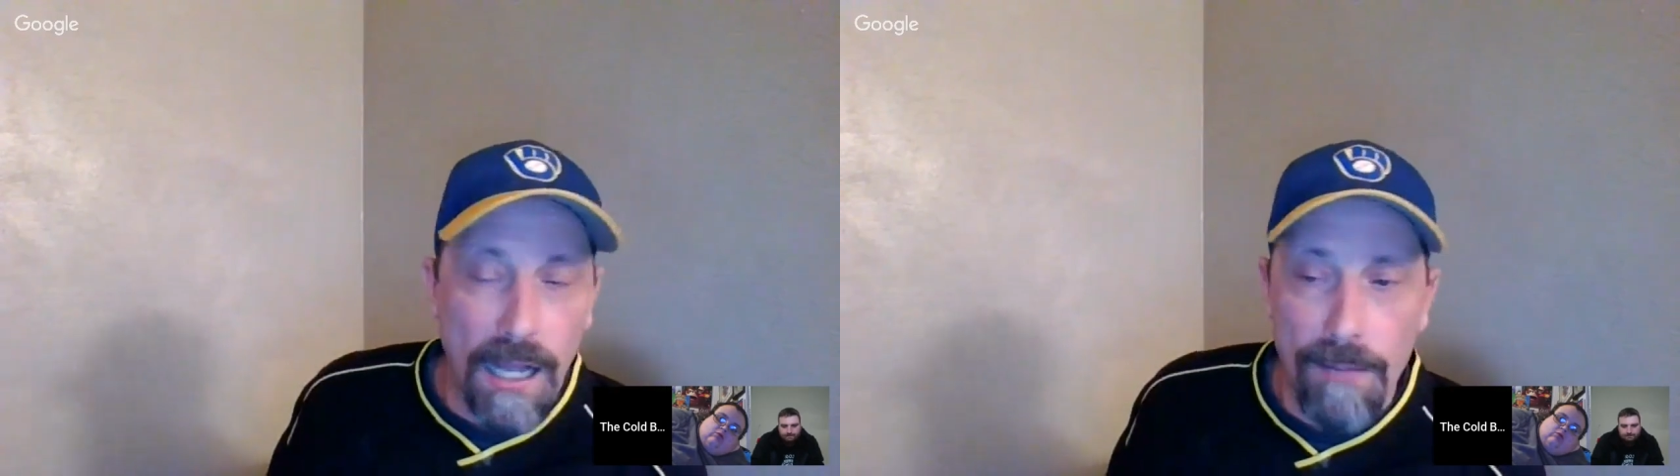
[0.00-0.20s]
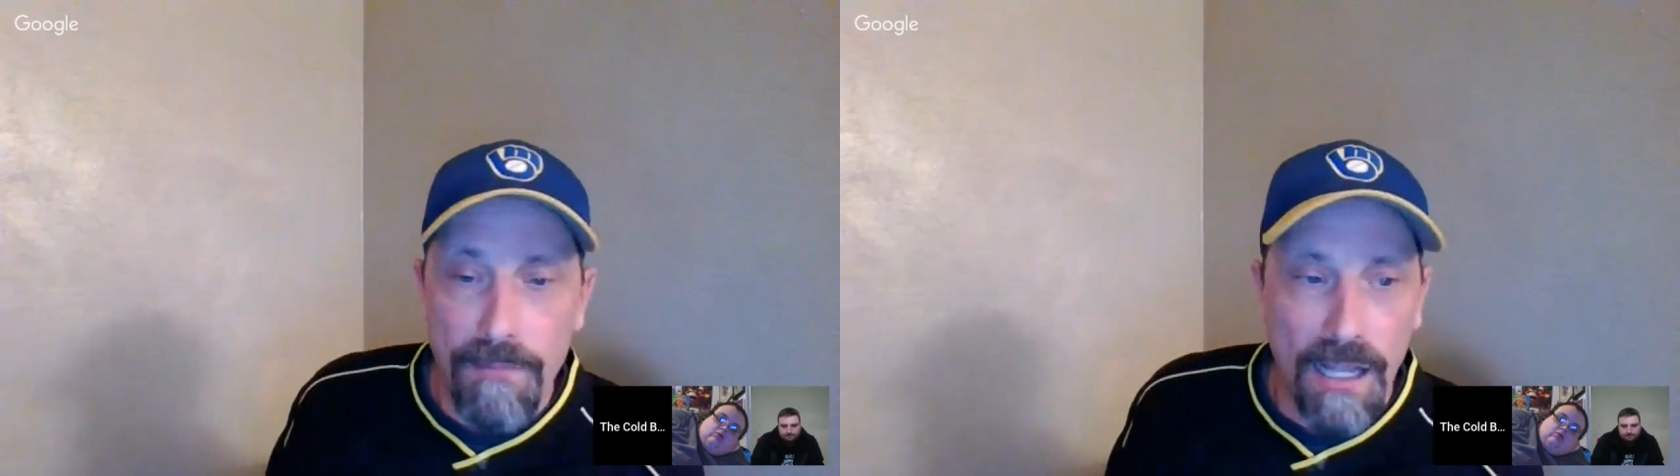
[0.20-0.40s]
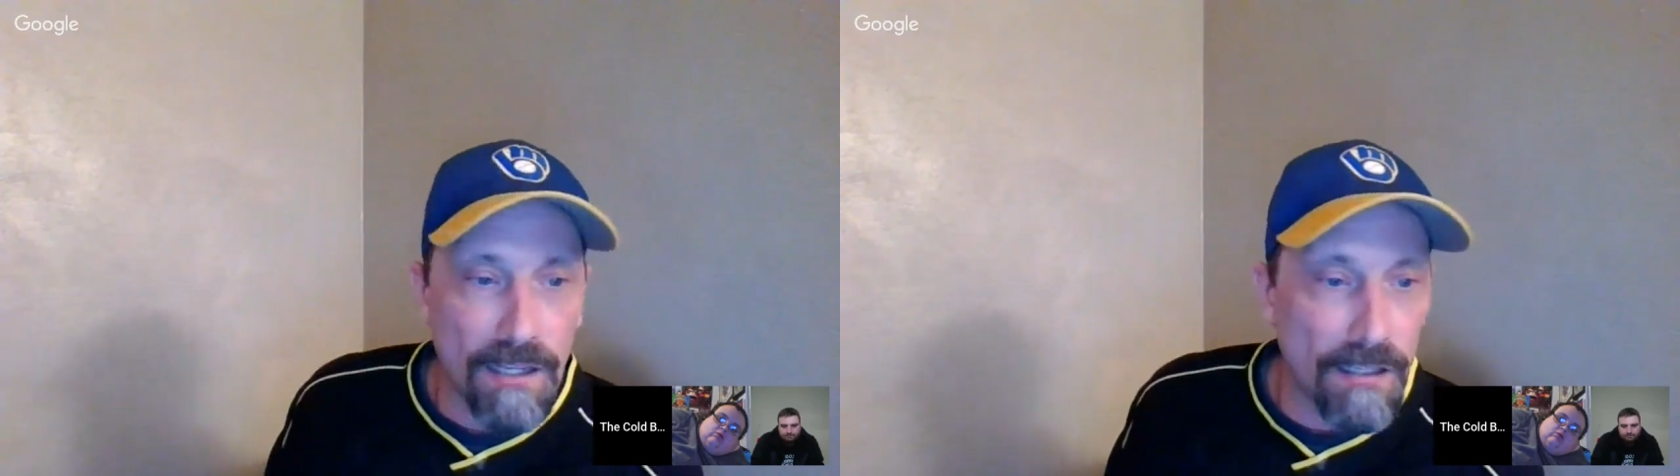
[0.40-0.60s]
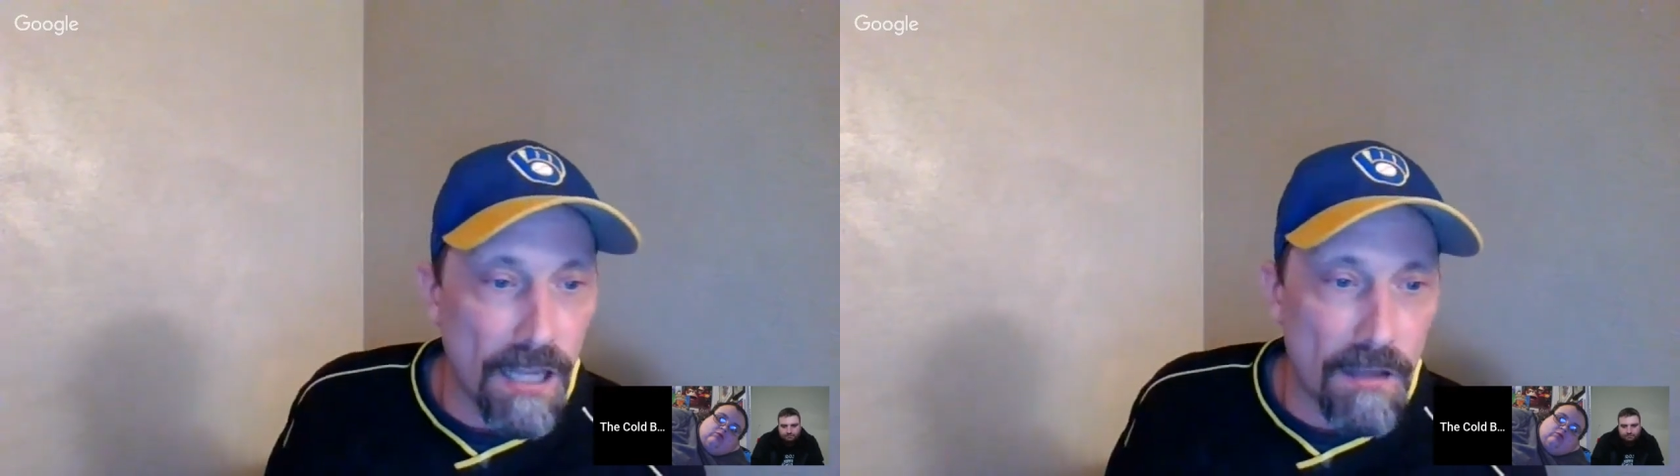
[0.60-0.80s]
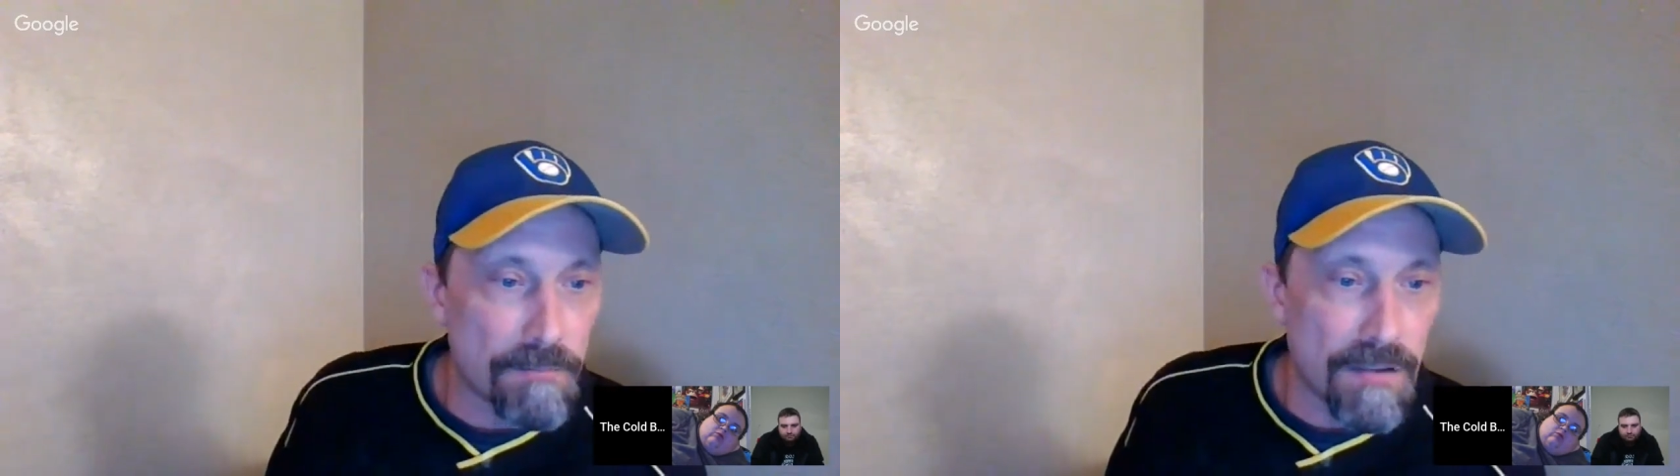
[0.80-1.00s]
I'm not
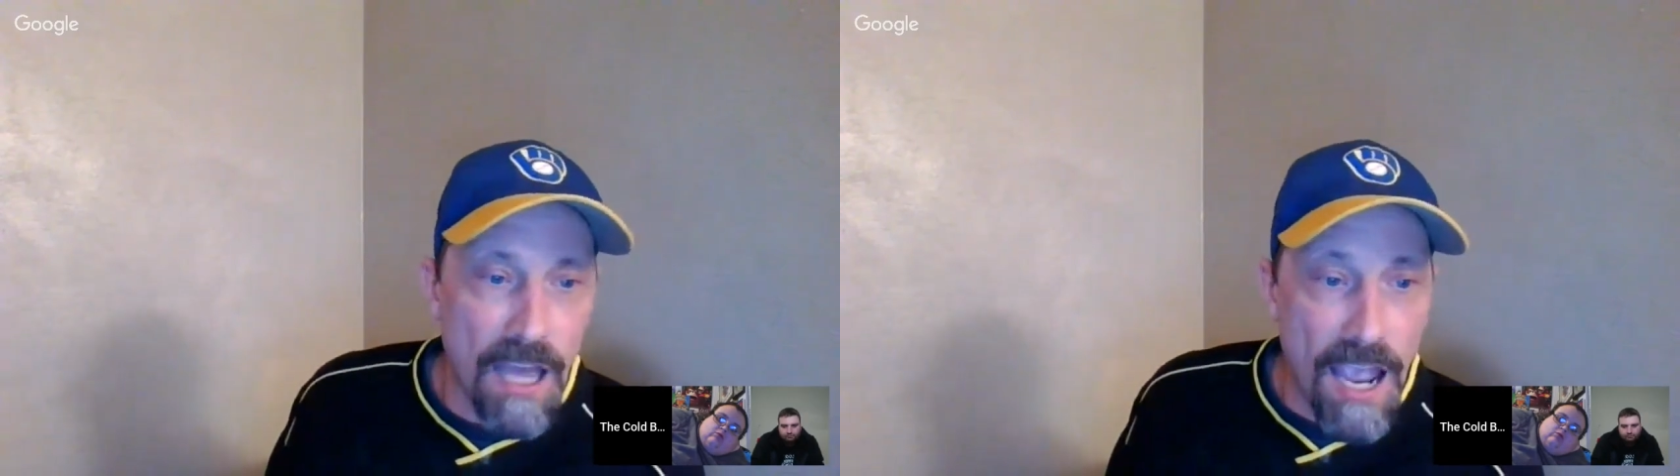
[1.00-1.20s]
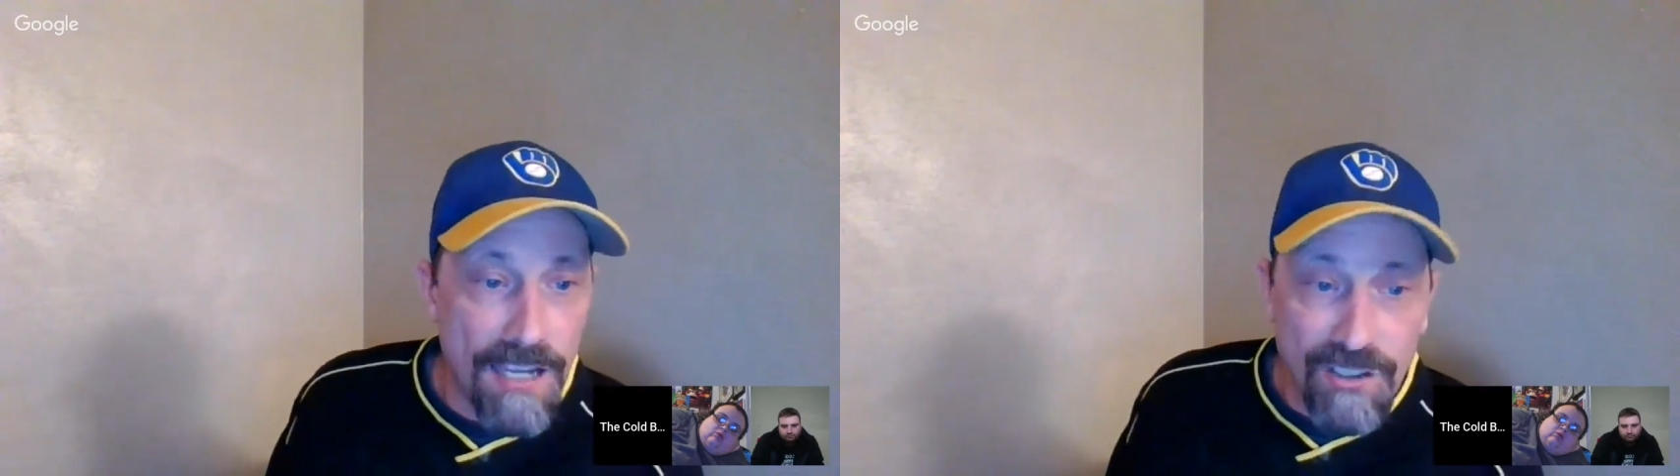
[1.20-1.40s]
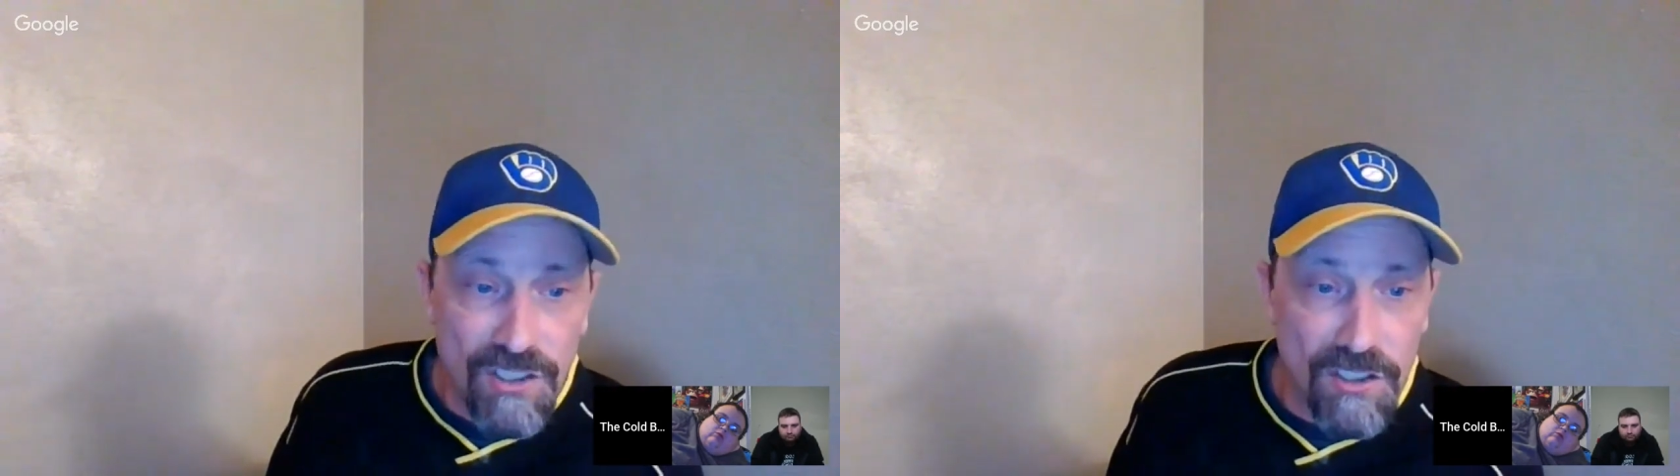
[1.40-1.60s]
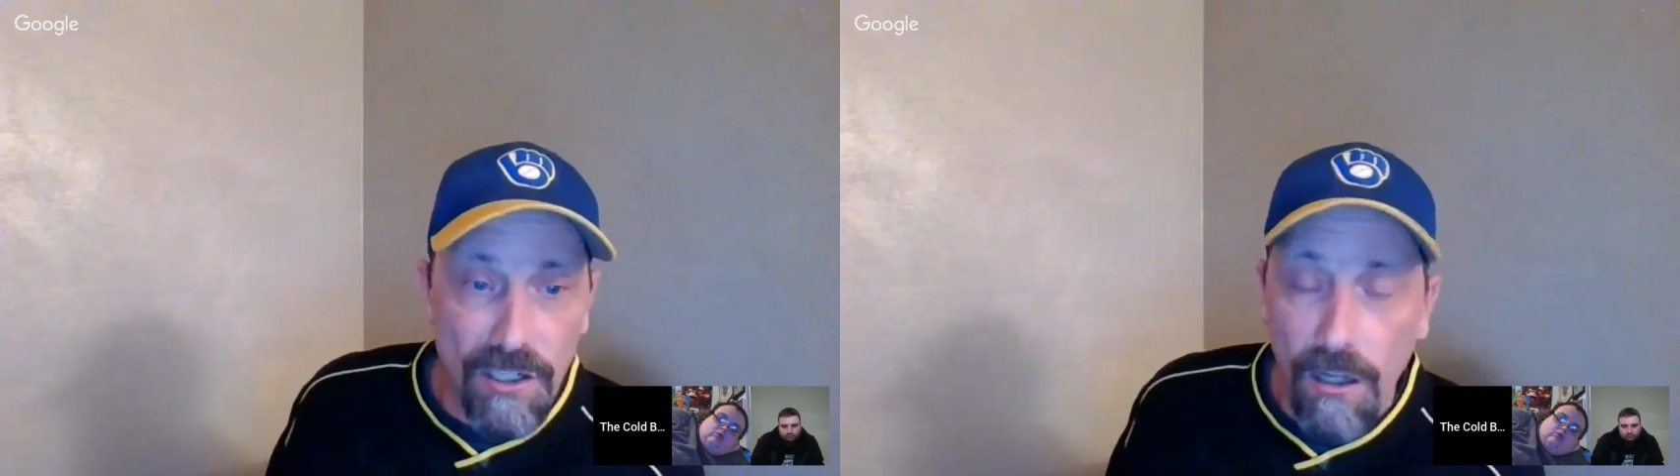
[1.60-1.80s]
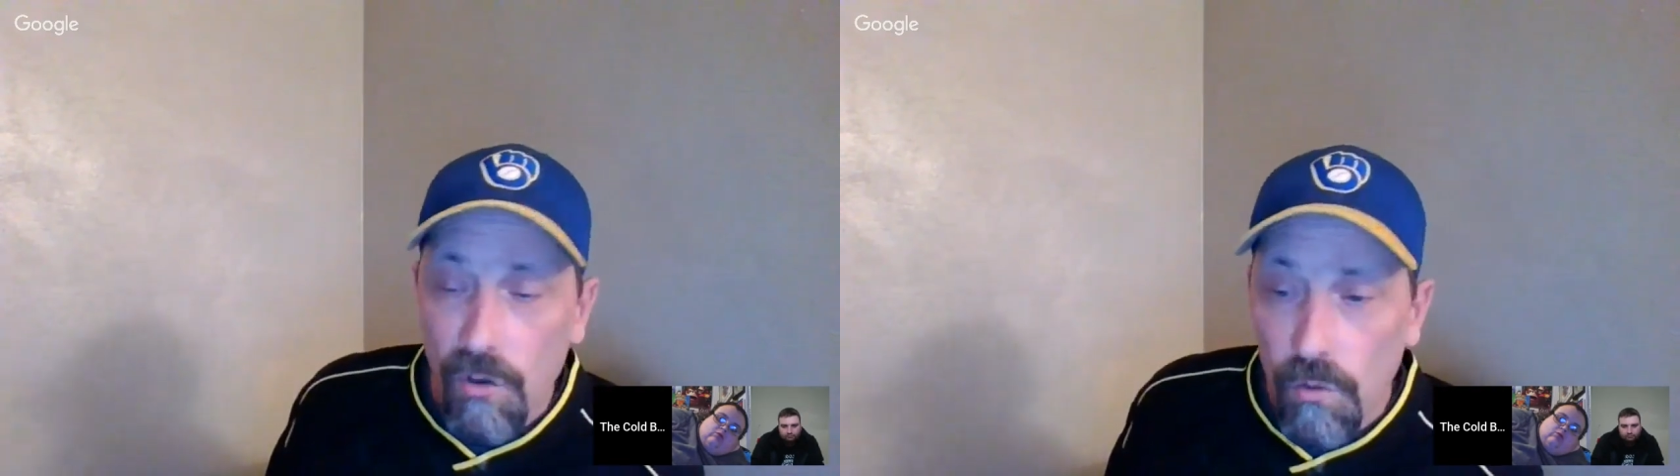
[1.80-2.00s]
Ace is another